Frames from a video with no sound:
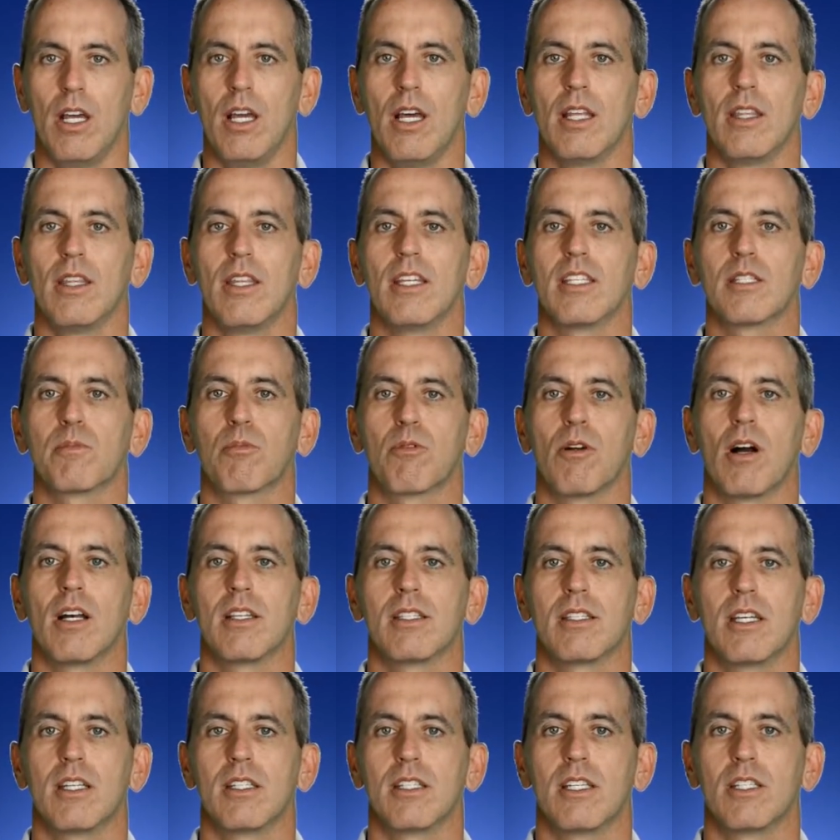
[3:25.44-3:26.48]
This
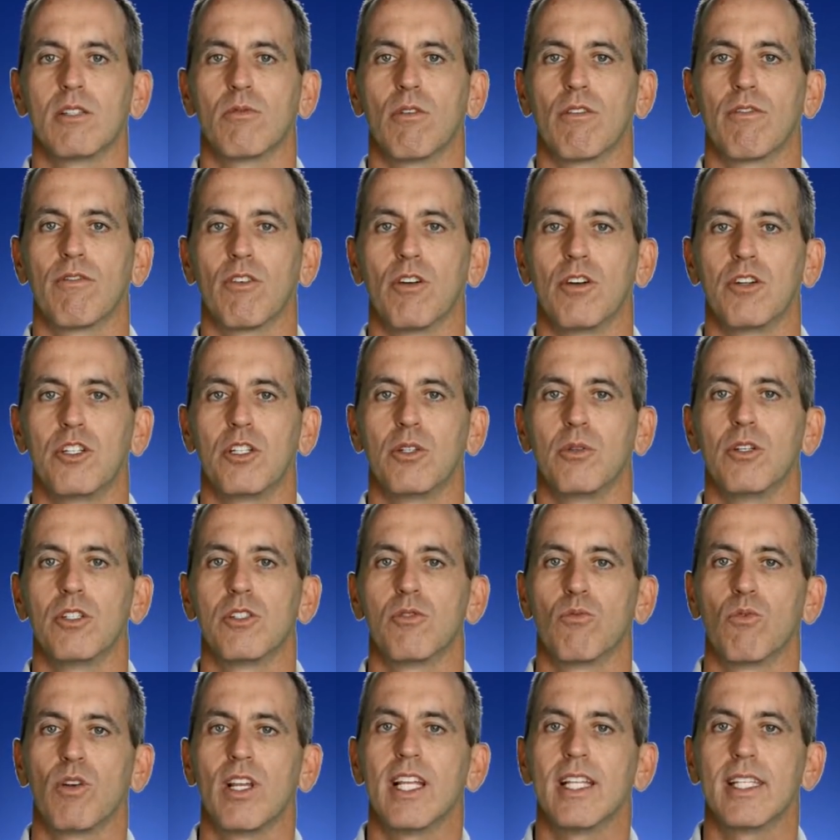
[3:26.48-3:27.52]
process is referred to as
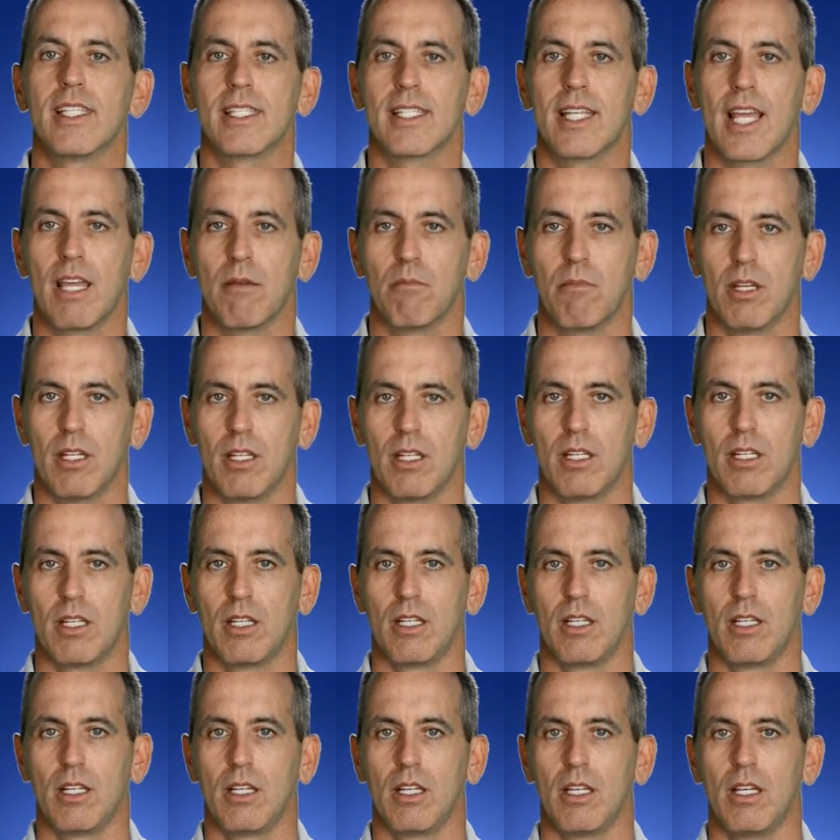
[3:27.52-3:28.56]
reinstatement.
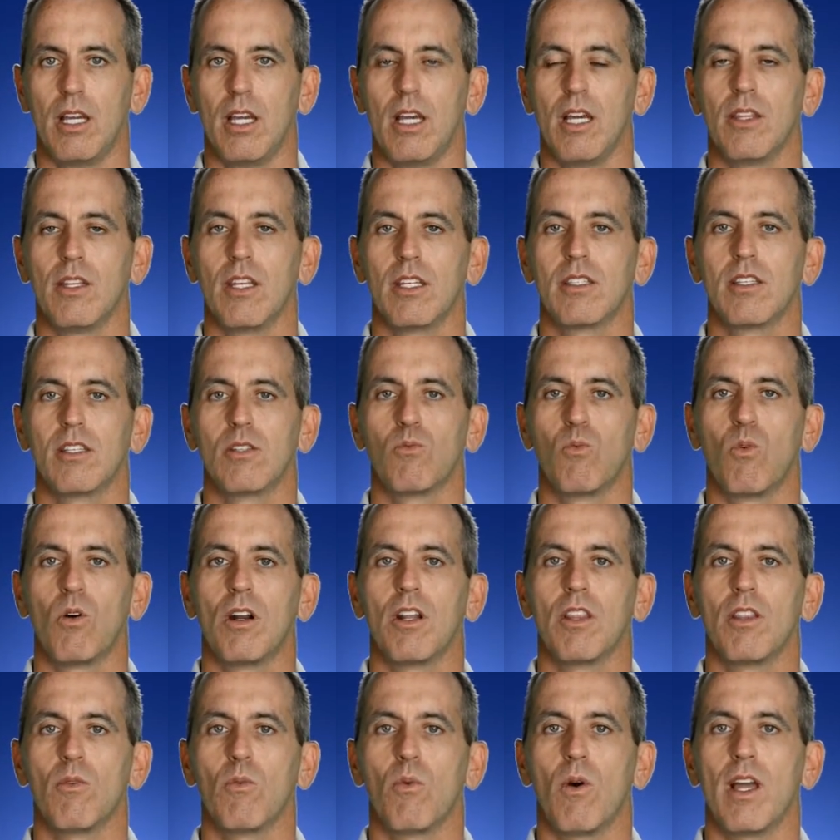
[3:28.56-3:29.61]
This is one of
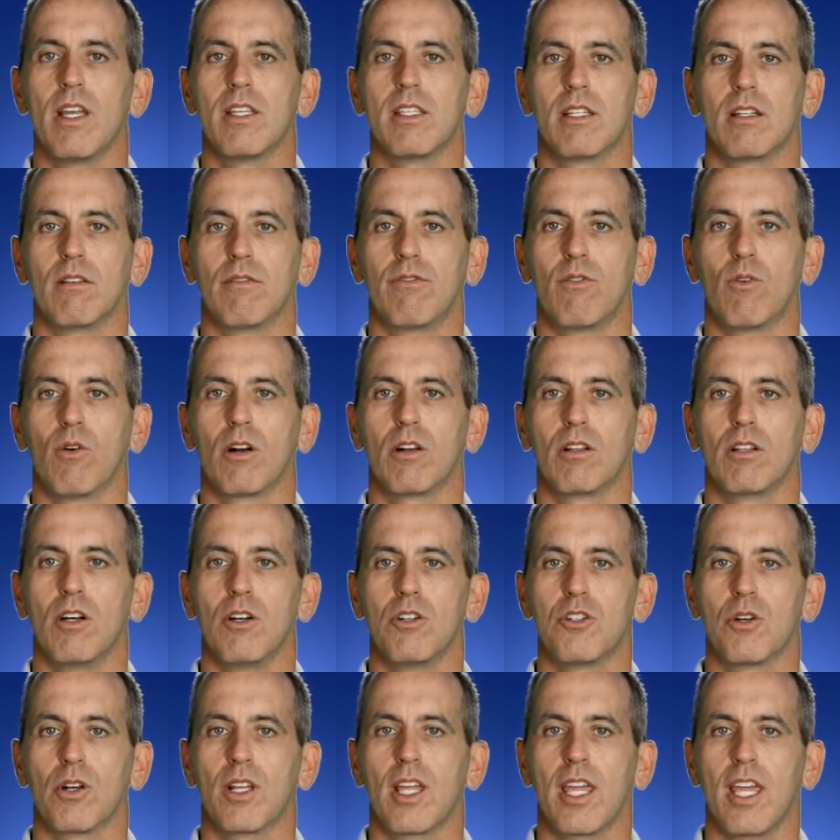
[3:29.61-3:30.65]
the ways that a
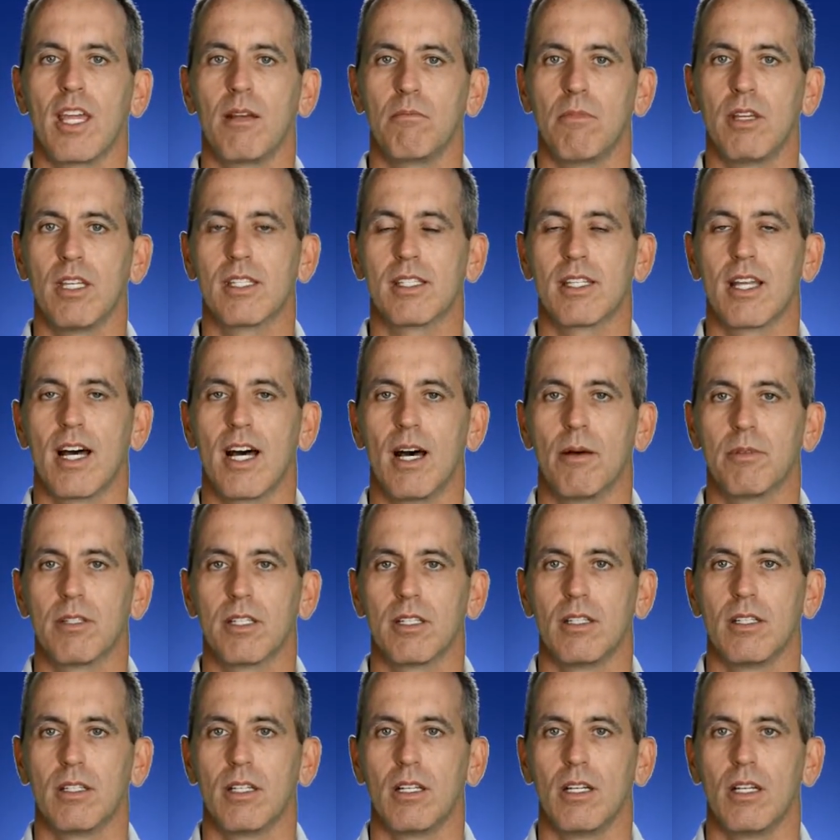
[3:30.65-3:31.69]
foreclosure can be stopped.
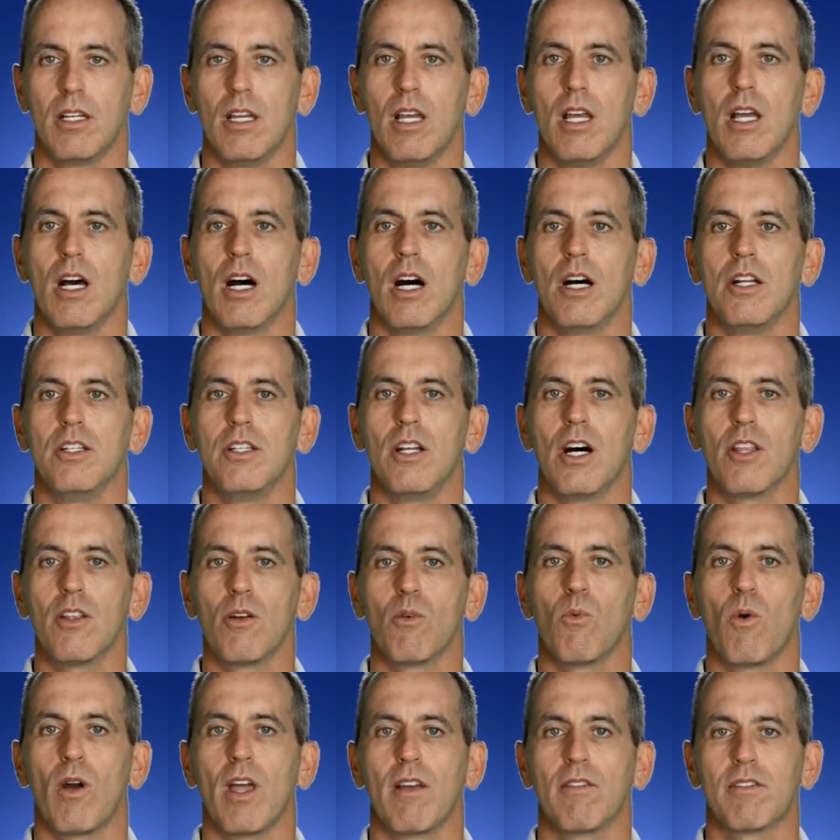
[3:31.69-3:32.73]
Another
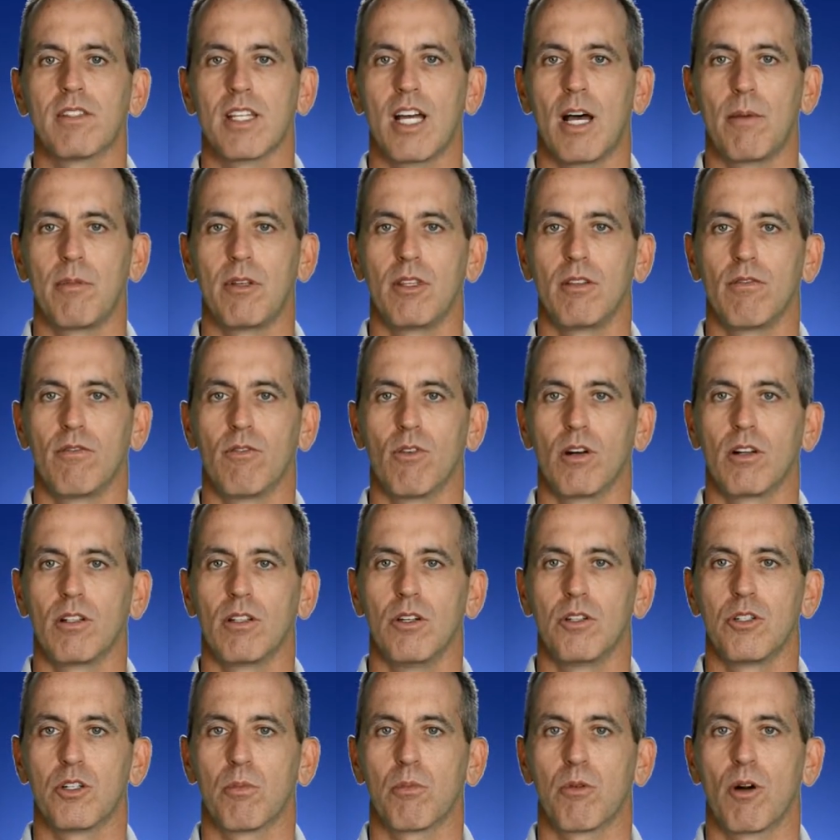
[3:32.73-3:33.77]
way of stopping the
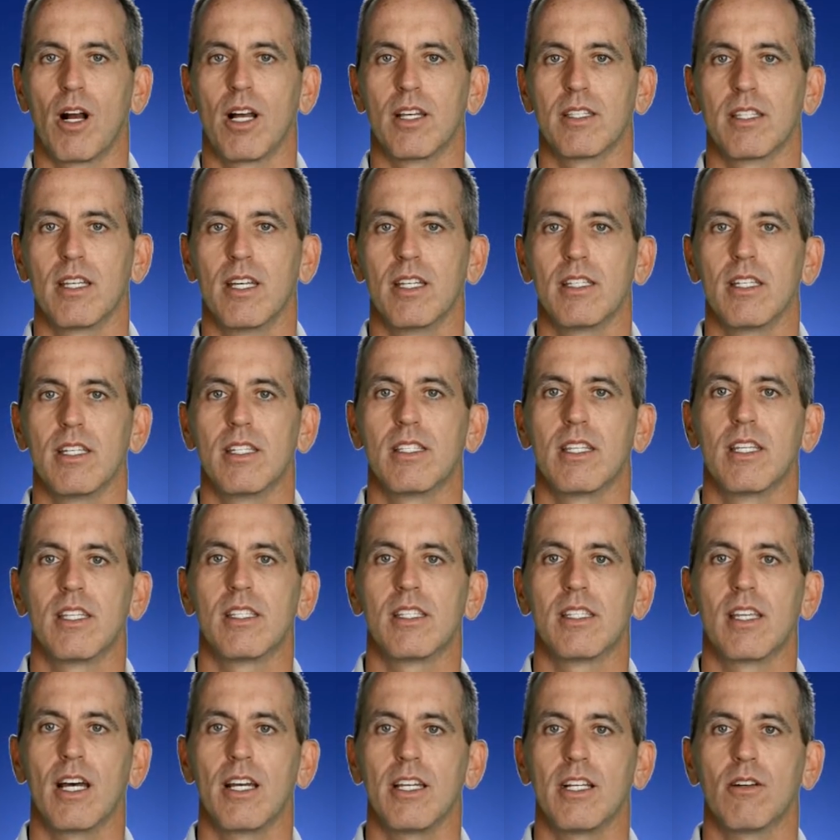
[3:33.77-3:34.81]
foreclosure process is to
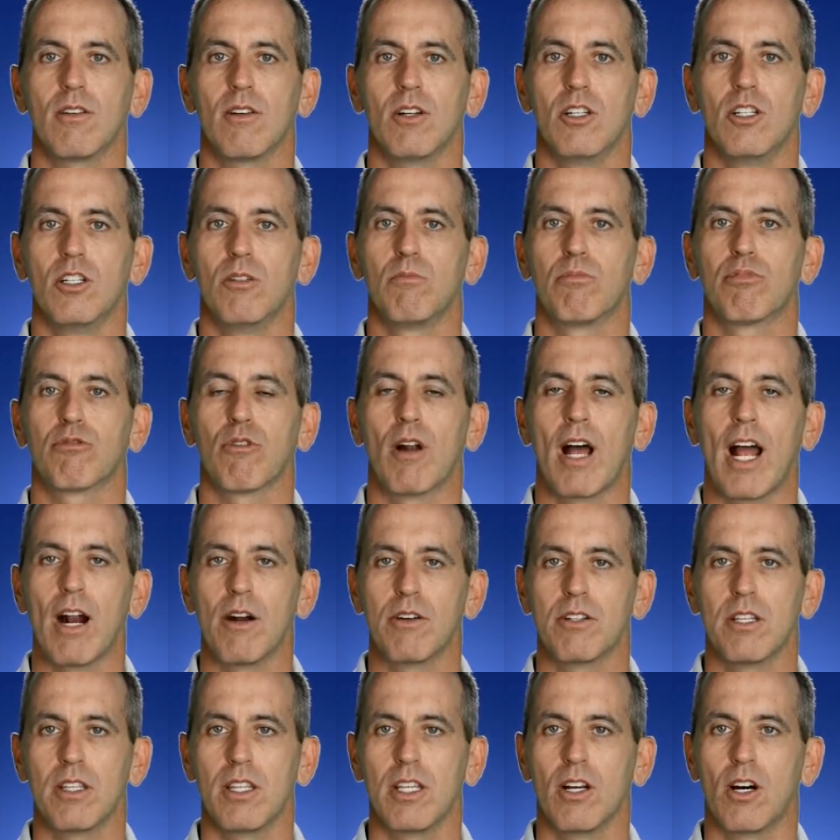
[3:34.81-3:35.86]
sell your home prior
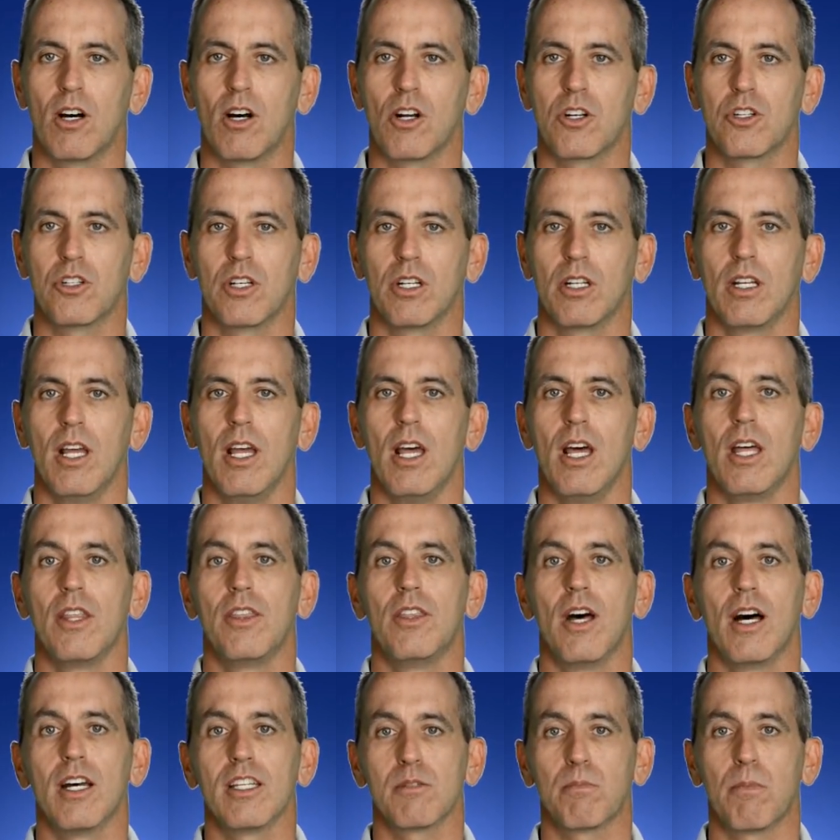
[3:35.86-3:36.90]
to the auction,
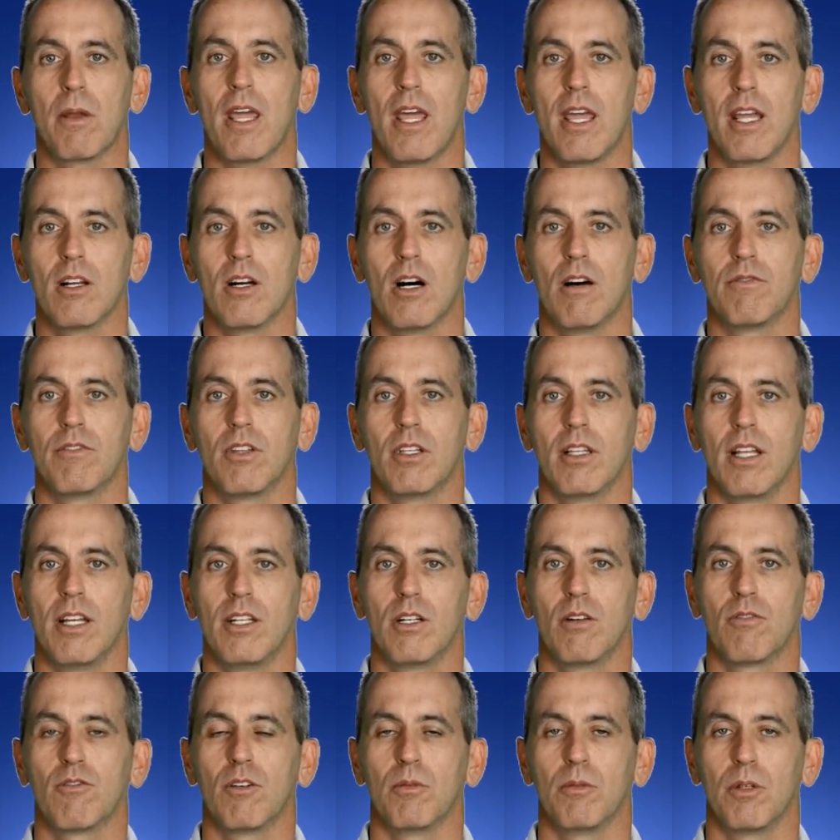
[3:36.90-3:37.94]
thus paying off the lender
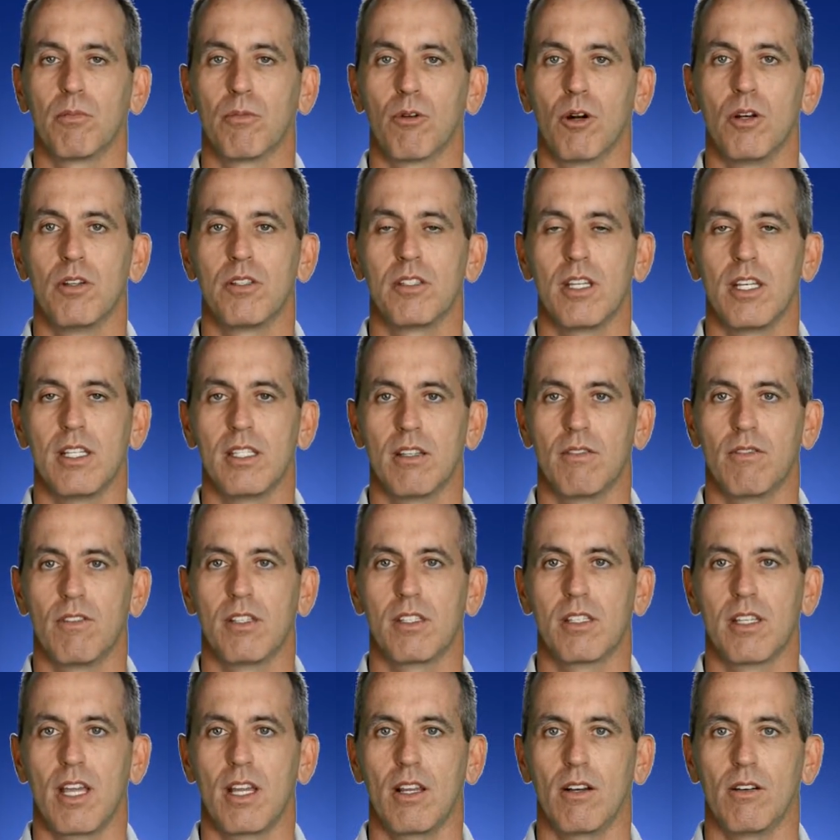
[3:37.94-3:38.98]
from the proceeds of the
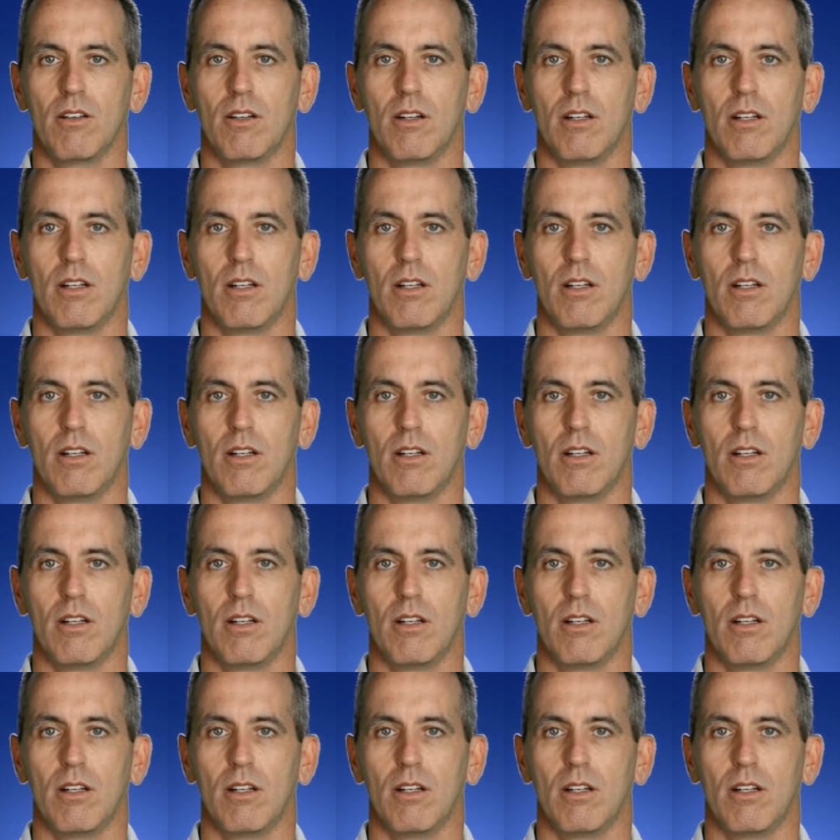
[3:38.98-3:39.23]
sale.